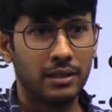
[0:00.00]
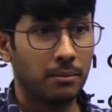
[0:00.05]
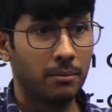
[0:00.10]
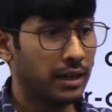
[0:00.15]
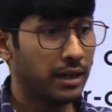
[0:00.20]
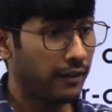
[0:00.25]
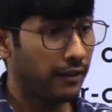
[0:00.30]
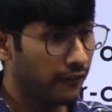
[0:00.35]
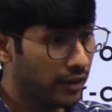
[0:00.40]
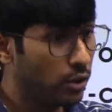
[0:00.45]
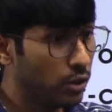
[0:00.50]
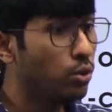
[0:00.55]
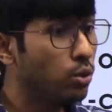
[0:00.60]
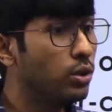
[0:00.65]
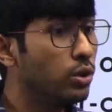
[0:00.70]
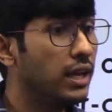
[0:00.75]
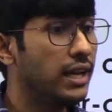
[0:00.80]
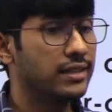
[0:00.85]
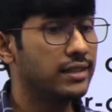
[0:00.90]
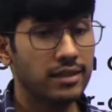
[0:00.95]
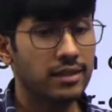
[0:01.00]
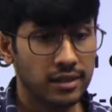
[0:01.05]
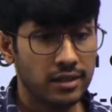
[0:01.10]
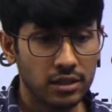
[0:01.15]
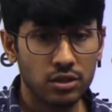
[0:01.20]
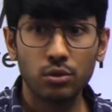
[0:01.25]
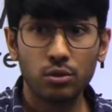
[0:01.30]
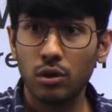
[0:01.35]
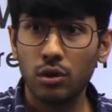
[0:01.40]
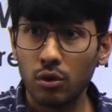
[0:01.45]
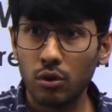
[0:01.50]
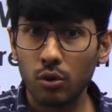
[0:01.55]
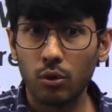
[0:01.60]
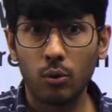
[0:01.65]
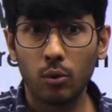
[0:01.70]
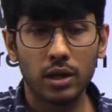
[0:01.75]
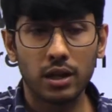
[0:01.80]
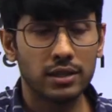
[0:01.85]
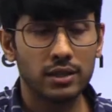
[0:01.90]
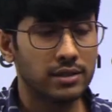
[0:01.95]
But when you do the exercises, you will know
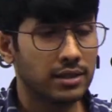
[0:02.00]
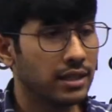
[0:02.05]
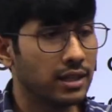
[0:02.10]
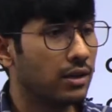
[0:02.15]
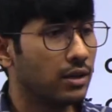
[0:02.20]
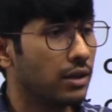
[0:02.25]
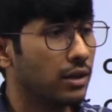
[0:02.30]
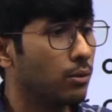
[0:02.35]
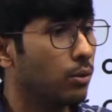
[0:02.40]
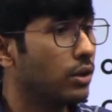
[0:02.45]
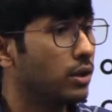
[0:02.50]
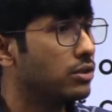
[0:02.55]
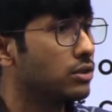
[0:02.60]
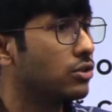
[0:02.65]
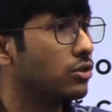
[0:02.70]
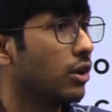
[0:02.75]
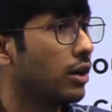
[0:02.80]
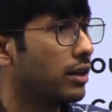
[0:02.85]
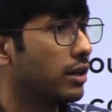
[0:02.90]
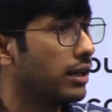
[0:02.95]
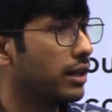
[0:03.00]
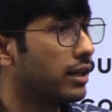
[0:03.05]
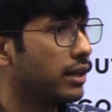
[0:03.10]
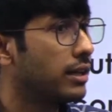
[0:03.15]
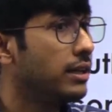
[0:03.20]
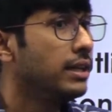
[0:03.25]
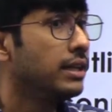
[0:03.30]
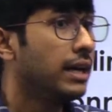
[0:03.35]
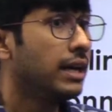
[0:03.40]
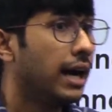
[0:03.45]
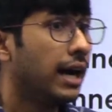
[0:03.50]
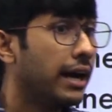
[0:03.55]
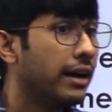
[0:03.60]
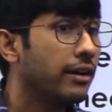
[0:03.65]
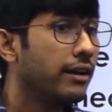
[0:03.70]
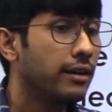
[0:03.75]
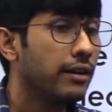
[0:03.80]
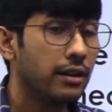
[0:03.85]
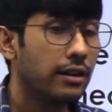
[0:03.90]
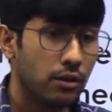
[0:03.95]
what is there and what is not there.
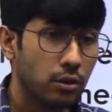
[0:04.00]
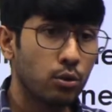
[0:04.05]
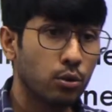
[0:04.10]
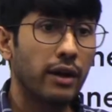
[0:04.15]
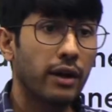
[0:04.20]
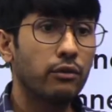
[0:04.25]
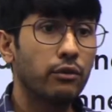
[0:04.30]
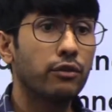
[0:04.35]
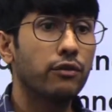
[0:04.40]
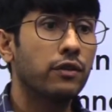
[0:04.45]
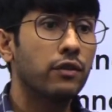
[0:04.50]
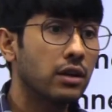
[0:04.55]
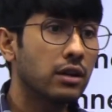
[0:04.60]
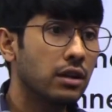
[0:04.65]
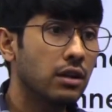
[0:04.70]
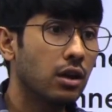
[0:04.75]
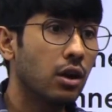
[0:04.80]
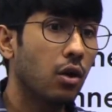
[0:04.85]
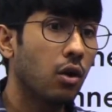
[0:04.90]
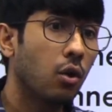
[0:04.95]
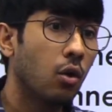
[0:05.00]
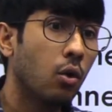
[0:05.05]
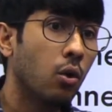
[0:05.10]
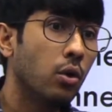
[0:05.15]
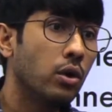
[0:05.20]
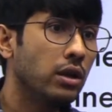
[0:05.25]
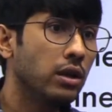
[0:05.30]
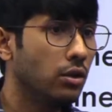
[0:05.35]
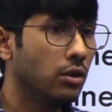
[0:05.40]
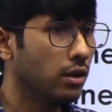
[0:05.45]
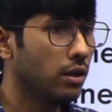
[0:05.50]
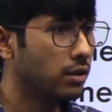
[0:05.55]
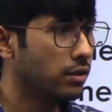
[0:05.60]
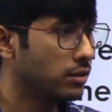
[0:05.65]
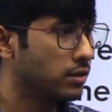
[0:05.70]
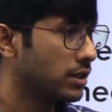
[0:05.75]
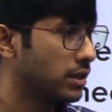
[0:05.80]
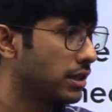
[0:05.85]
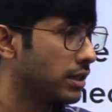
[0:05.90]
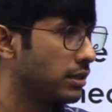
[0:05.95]
And you have to further hone your
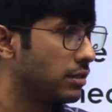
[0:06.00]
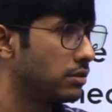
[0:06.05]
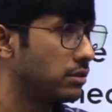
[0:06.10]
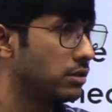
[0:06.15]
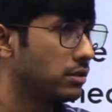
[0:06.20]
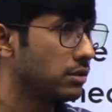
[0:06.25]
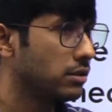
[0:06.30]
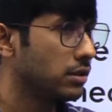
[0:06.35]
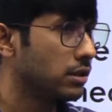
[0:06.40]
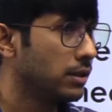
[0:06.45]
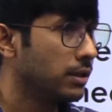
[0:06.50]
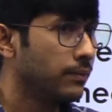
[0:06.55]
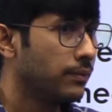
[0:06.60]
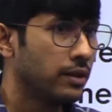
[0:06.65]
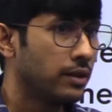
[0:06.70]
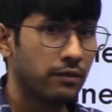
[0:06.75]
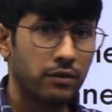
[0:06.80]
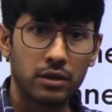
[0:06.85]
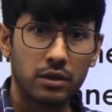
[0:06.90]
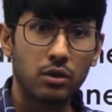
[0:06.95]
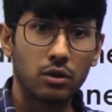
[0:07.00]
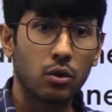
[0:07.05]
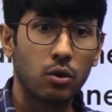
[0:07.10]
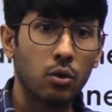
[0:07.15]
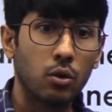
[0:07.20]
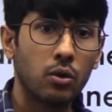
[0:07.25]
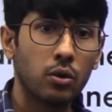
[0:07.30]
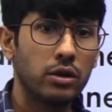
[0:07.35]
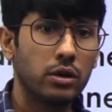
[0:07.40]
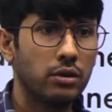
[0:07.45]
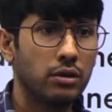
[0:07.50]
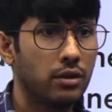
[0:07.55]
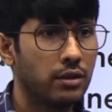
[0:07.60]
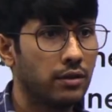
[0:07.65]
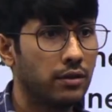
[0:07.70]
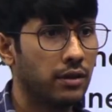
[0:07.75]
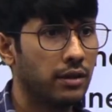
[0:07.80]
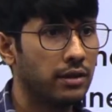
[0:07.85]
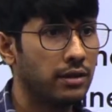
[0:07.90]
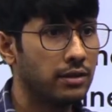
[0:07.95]
skills. Further hone your
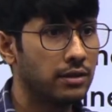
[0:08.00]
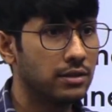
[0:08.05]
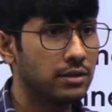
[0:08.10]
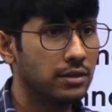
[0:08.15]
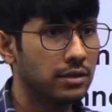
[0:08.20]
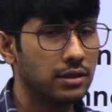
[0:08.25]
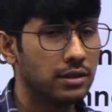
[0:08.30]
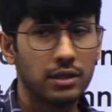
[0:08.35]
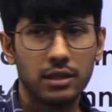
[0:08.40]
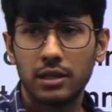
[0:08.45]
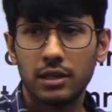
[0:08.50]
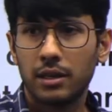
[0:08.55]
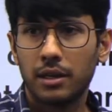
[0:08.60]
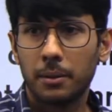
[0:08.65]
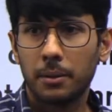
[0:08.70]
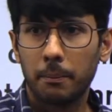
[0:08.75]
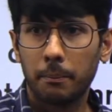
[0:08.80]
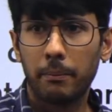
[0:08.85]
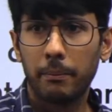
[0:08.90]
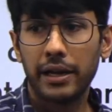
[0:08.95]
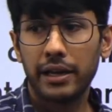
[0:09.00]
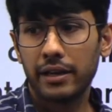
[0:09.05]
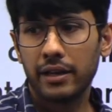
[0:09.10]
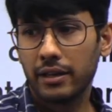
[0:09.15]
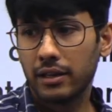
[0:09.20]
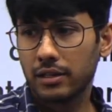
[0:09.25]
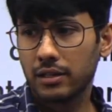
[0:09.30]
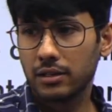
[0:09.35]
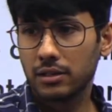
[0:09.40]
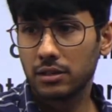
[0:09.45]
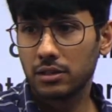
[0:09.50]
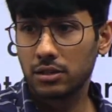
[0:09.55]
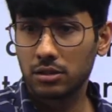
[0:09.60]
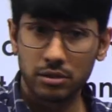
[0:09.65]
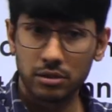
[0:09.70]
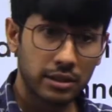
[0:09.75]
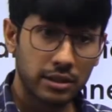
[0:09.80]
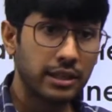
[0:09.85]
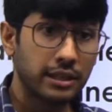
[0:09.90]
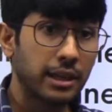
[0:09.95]
skills by
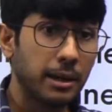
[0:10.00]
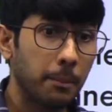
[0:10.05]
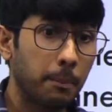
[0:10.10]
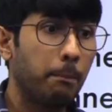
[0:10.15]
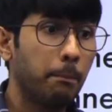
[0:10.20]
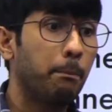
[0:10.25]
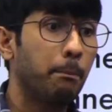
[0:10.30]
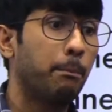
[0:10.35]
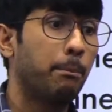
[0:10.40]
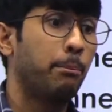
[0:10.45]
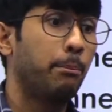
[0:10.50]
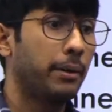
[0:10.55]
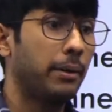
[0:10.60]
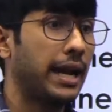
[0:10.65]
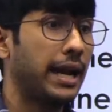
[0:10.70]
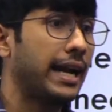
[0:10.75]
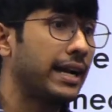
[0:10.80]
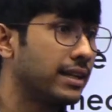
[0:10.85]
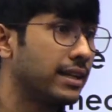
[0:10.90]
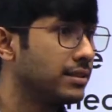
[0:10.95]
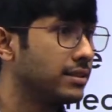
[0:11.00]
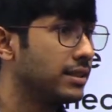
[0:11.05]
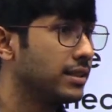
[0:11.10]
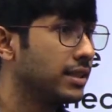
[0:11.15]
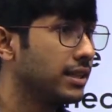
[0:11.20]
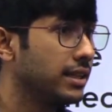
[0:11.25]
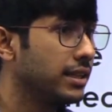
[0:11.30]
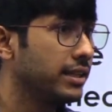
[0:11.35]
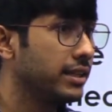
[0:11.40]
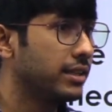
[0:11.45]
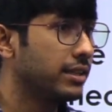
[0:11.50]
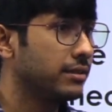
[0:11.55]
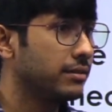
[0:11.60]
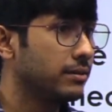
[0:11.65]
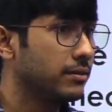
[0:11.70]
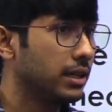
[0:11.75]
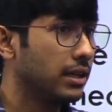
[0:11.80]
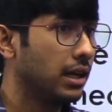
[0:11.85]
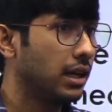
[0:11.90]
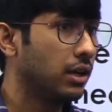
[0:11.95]
still practicing it
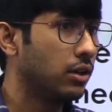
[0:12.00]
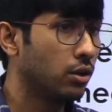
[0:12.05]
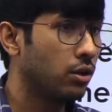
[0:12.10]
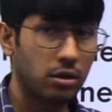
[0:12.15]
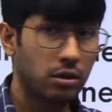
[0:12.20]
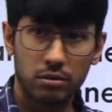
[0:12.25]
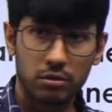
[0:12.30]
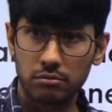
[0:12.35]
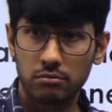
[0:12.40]
at your,